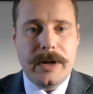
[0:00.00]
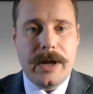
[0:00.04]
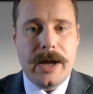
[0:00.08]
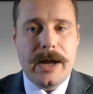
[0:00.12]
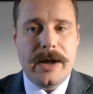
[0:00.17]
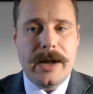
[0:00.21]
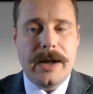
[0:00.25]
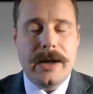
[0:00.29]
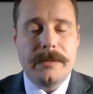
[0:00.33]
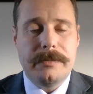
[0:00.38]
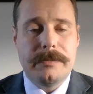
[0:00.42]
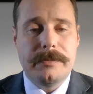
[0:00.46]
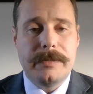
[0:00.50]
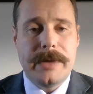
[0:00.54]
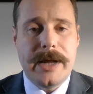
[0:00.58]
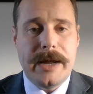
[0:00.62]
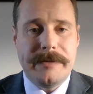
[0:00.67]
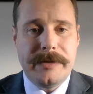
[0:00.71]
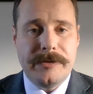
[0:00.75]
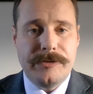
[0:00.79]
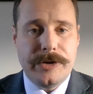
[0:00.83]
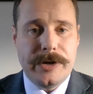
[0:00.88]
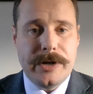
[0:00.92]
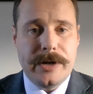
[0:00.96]
uh, um,
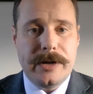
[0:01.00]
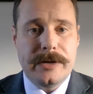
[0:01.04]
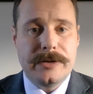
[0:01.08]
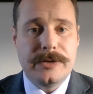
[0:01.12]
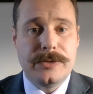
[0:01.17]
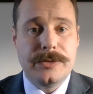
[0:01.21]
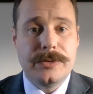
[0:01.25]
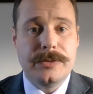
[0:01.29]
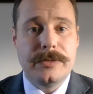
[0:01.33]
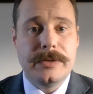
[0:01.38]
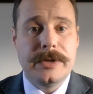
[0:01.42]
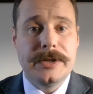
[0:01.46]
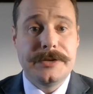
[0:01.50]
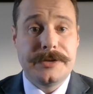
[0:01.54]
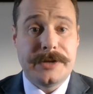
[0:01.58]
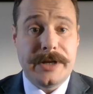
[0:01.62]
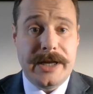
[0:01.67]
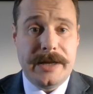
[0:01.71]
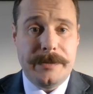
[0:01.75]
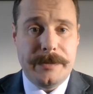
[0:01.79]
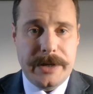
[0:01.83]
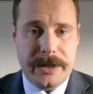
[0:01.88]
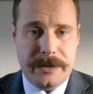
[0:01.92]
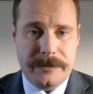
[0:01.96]
having regard to the
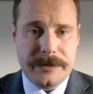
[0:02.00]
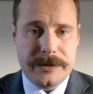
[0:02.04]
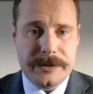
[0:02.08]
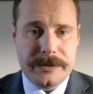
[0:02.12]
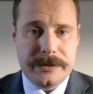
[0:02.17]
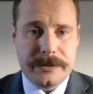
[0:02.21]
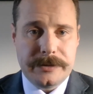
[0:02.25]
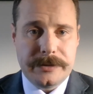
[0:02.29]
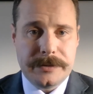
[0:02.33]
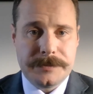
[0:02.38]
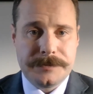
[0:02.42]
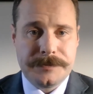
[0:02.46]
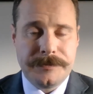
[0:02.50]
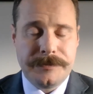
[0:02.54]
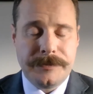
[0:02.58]
same evidence.